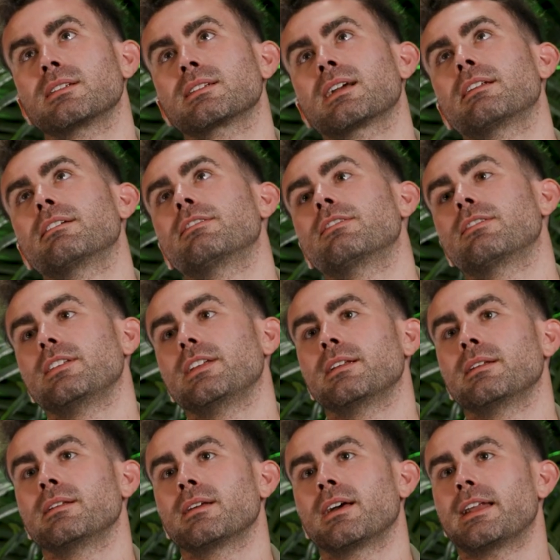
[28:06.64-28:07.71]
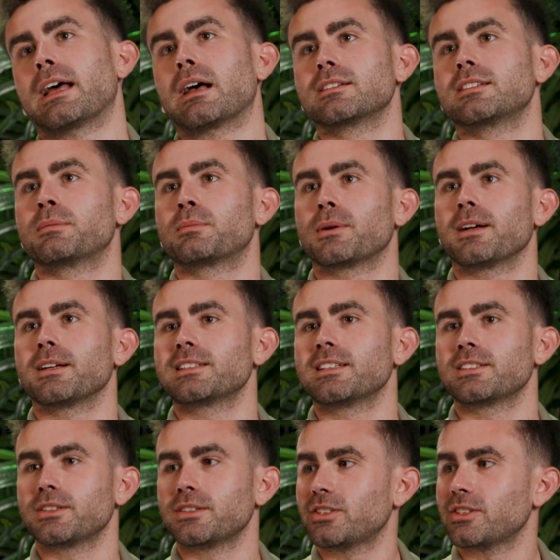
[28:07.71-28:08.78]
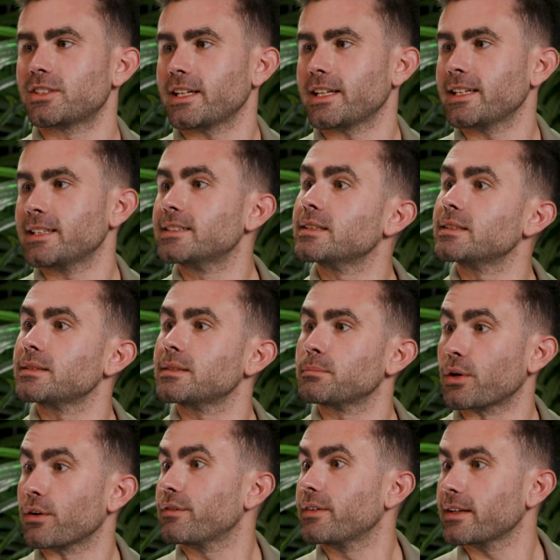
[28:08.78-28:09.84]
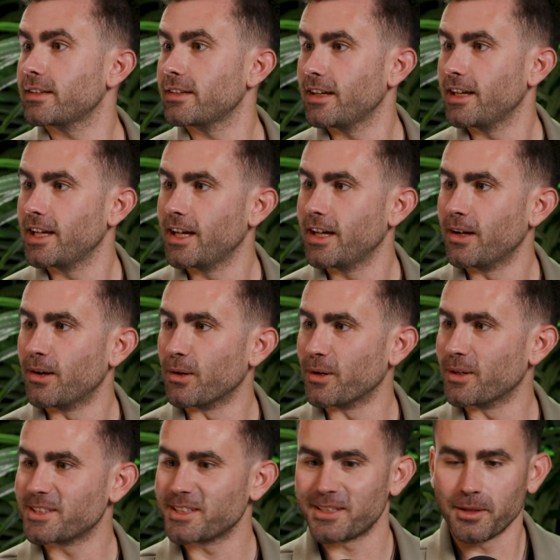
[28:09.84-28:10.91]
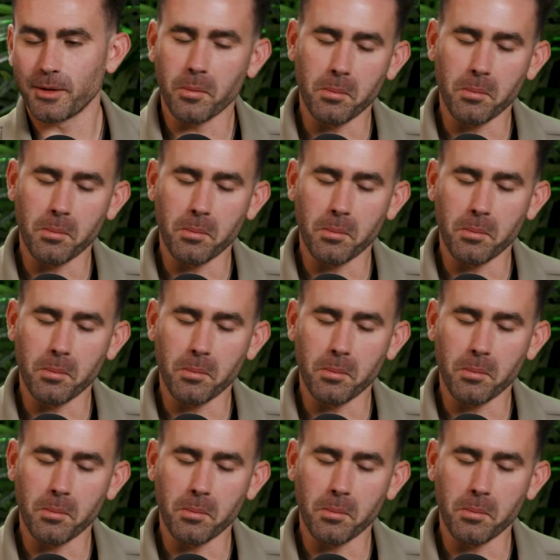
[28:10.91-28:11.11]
a kind of the analysis process, or just like, is this perfect, or is it a little